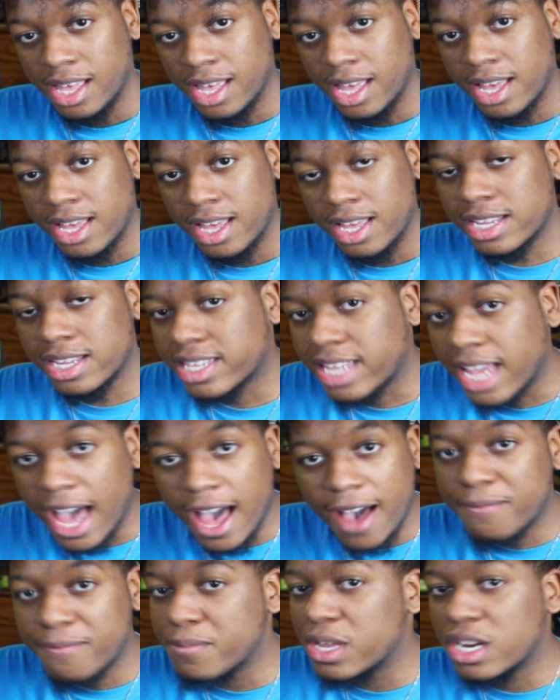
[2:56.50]
It's
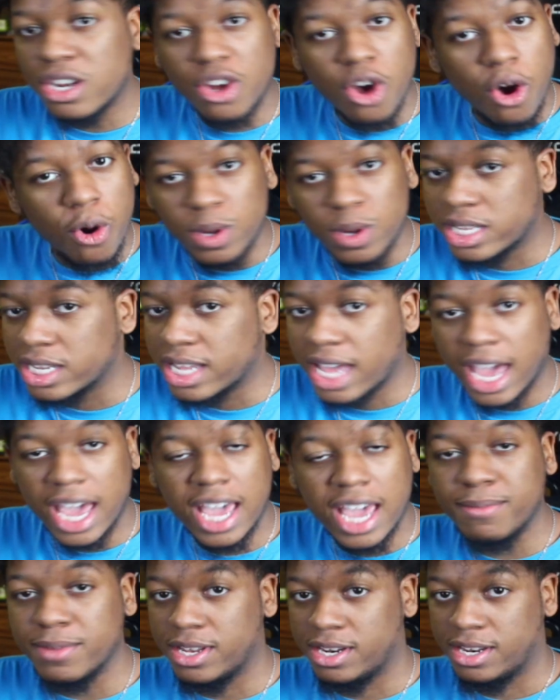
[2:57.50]
time for me to go into
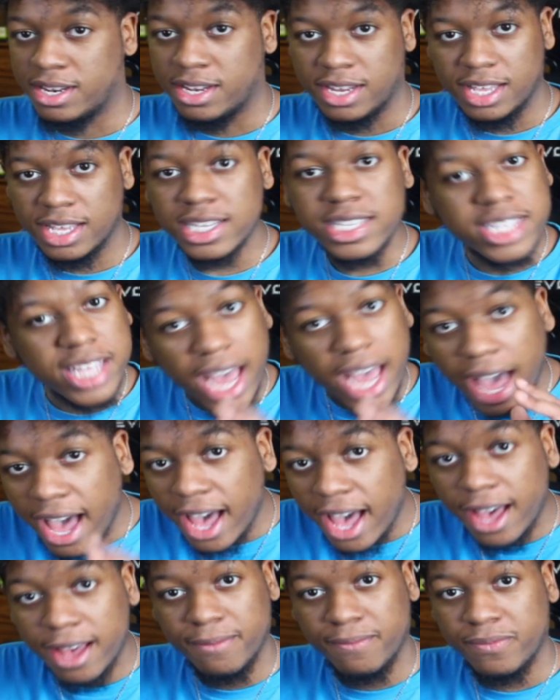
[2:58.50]
gaming. It's
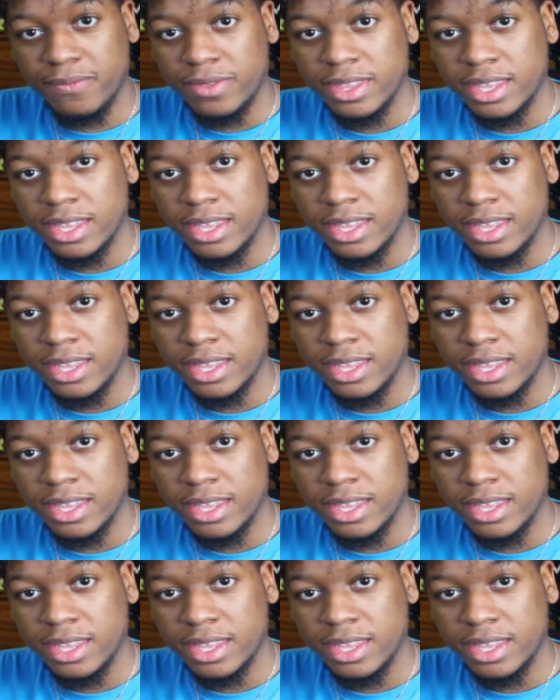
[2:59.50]
time.